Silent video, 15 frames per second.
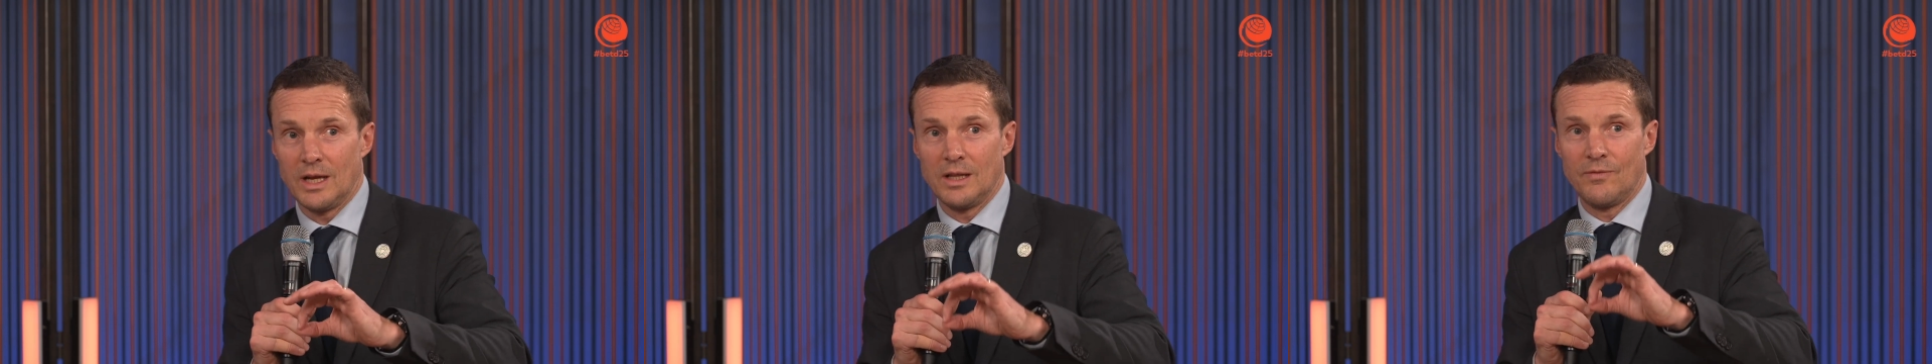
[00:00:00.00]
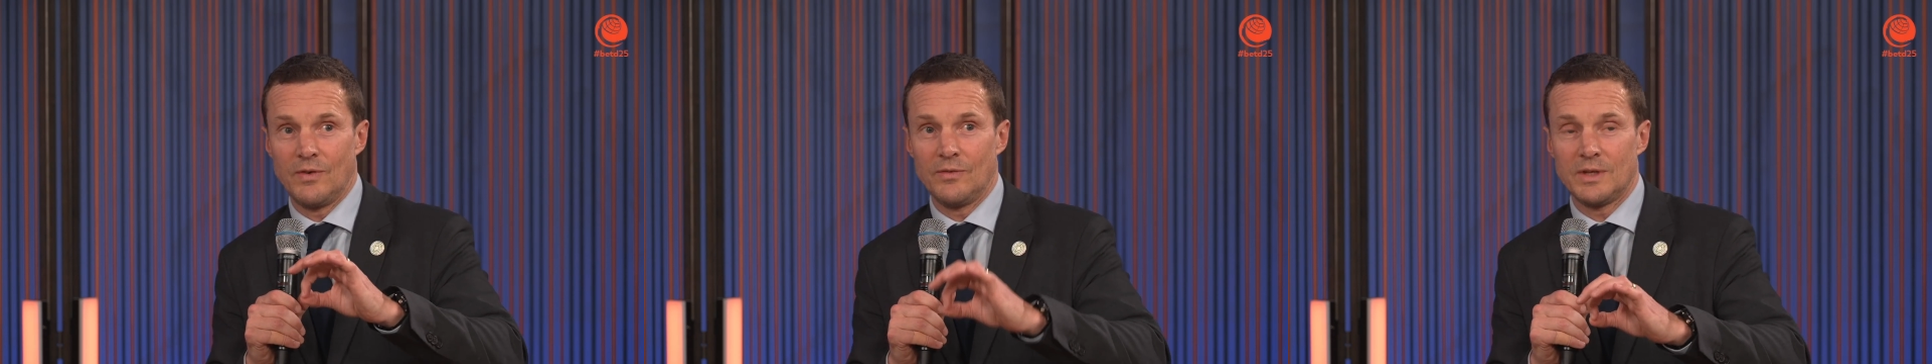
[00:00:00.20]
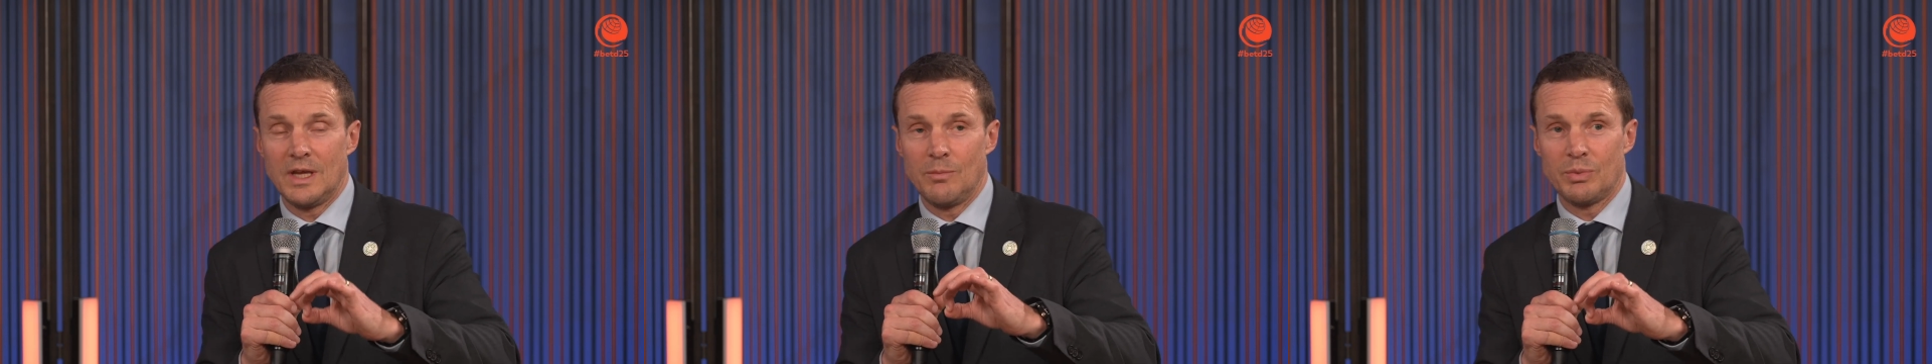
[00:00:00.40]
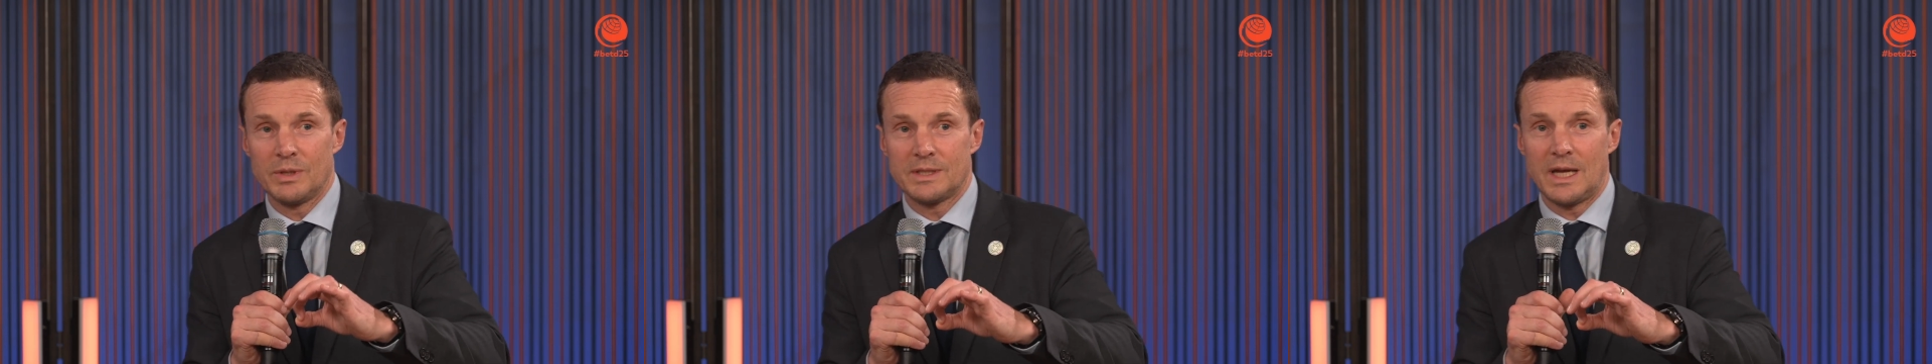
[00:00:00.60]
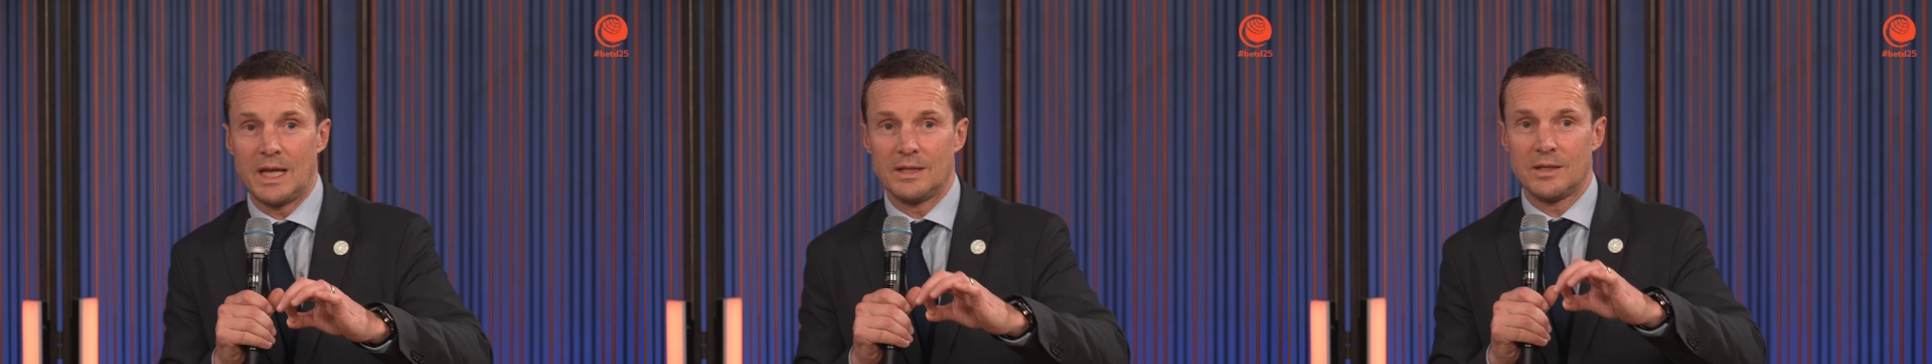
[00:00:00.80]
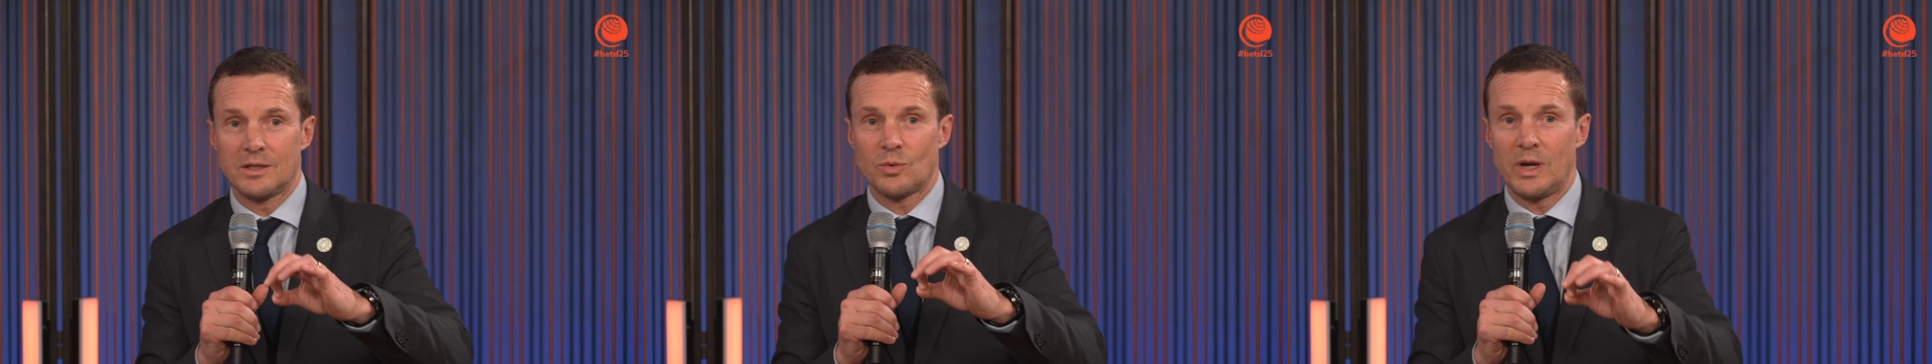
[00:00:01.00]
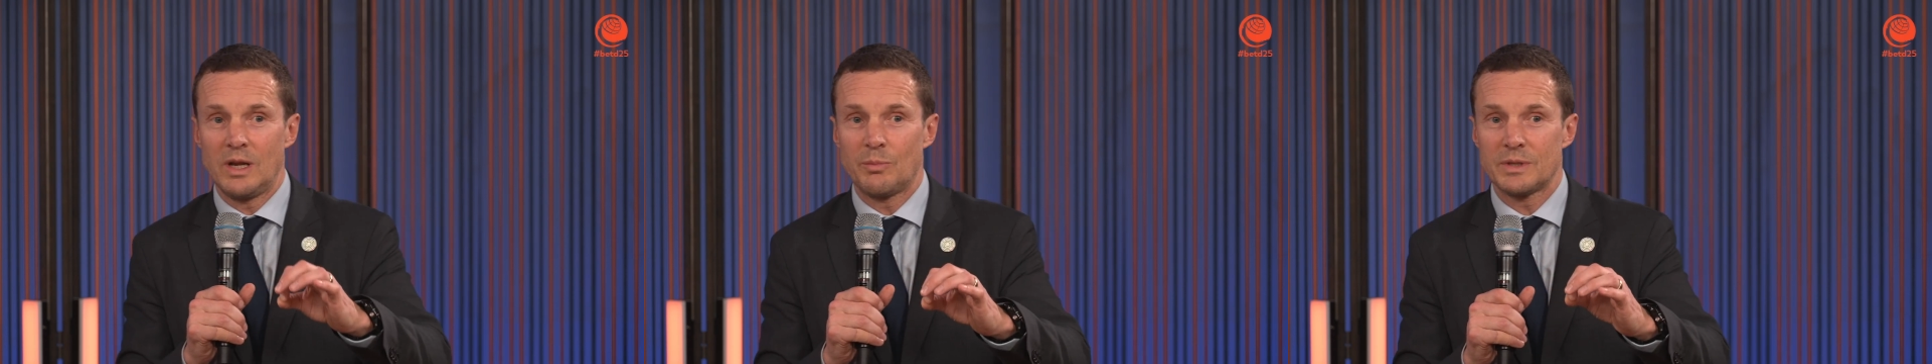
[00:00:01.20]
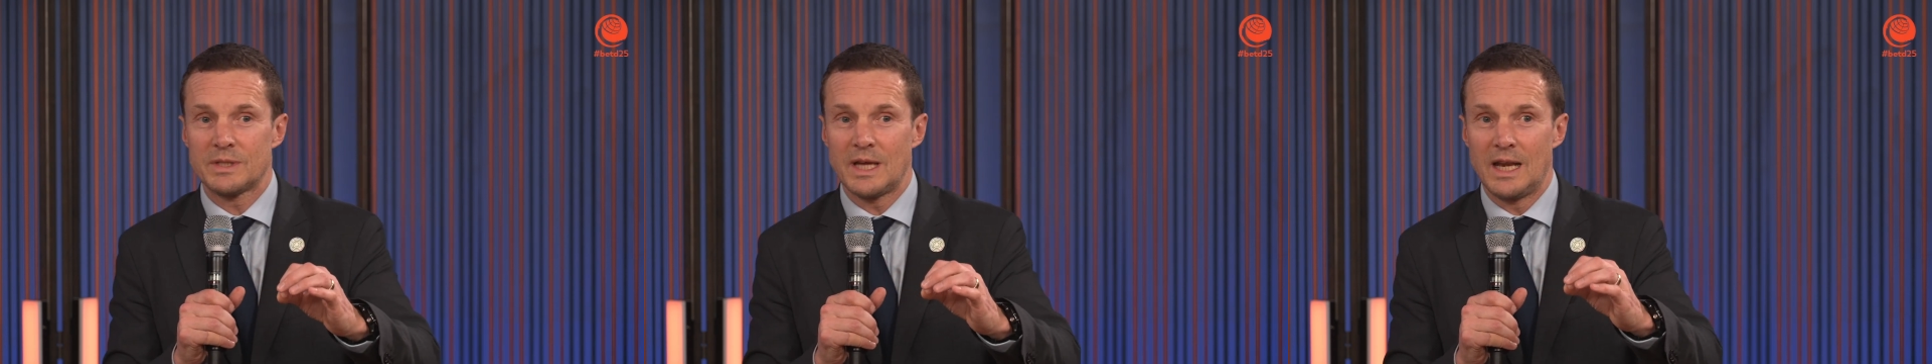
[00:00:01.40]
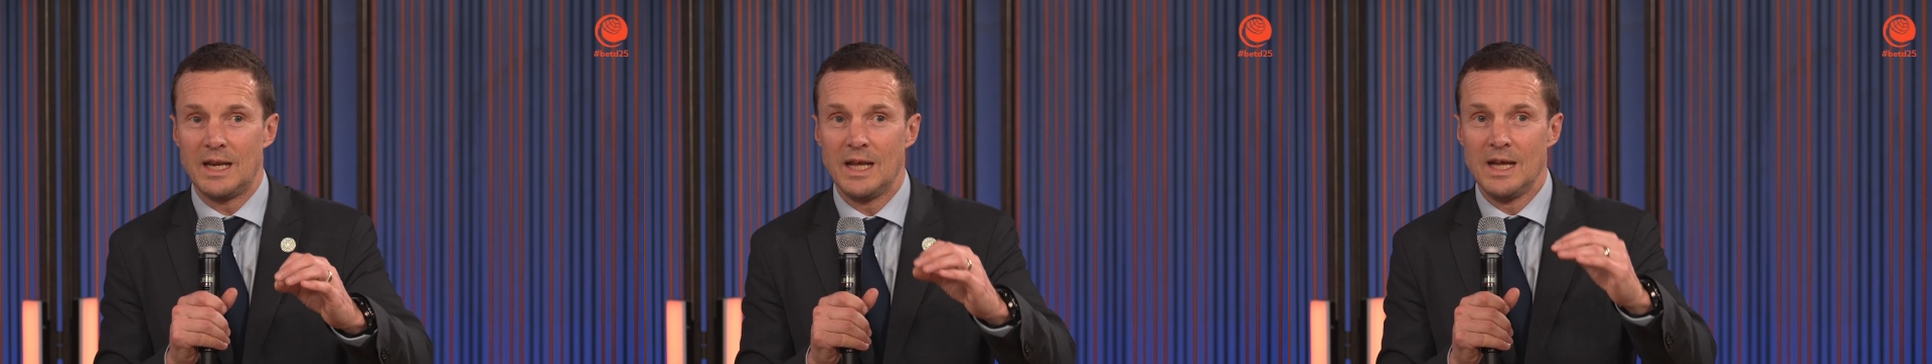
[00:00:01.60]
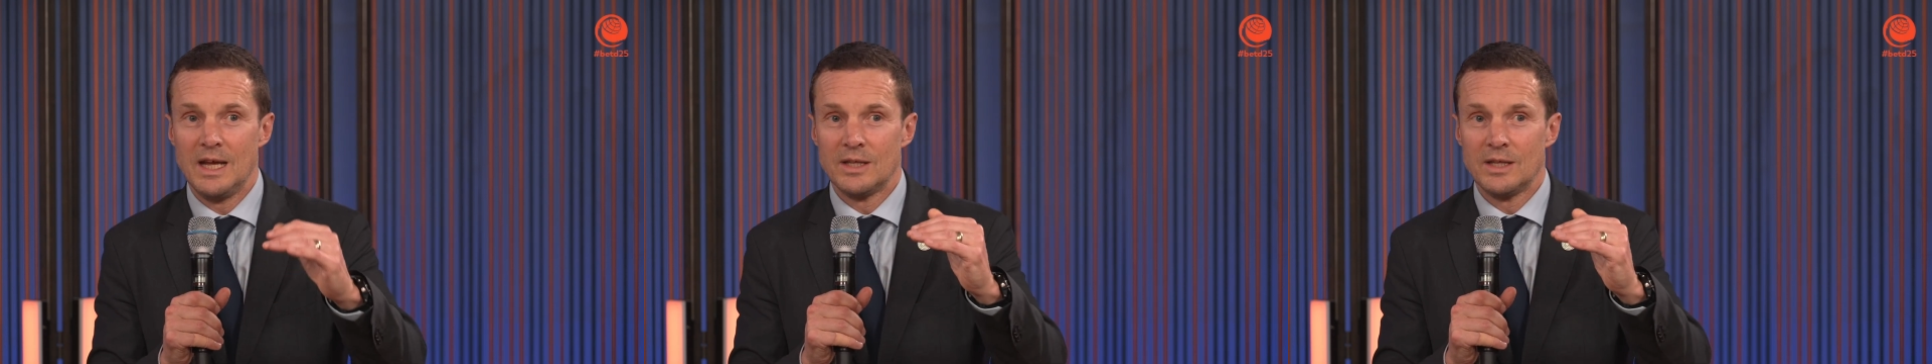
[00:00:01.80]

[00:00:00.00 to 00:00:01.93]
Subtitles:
the 15% to 20%,